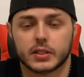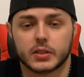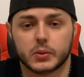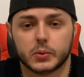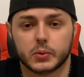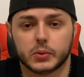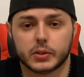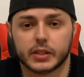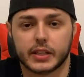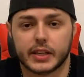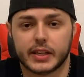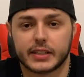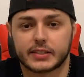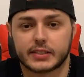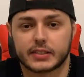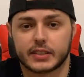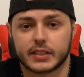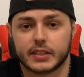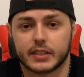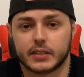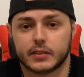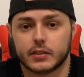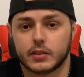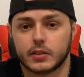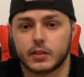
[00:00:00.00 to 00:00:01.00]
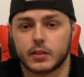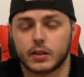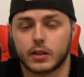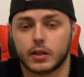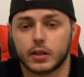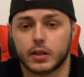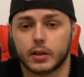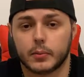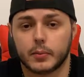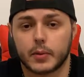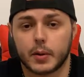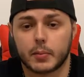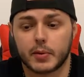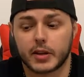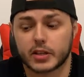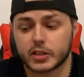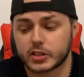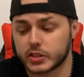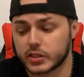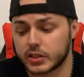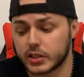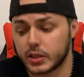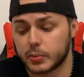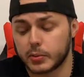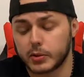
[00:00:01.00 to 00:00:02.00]
Hookah again. I'm
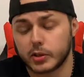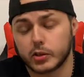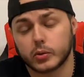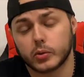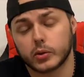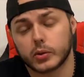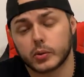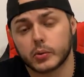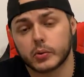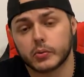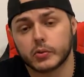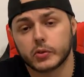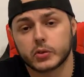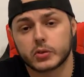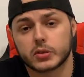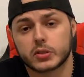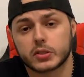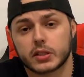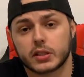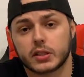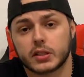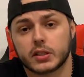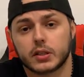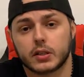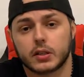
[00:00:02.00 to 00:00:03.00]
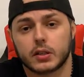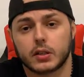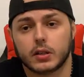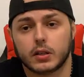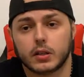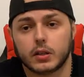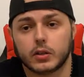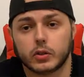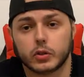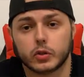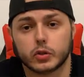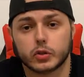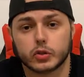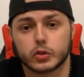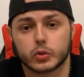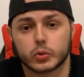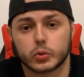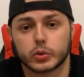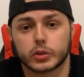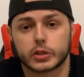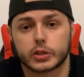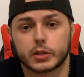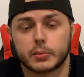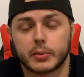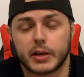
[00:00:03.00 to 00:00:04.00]
actually going to be doing a review today on
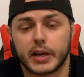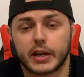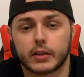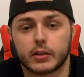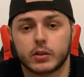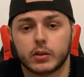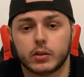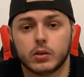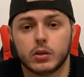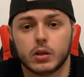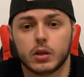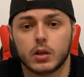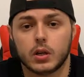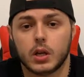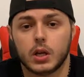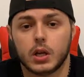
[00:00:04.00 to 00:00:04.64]
Azure tobacco.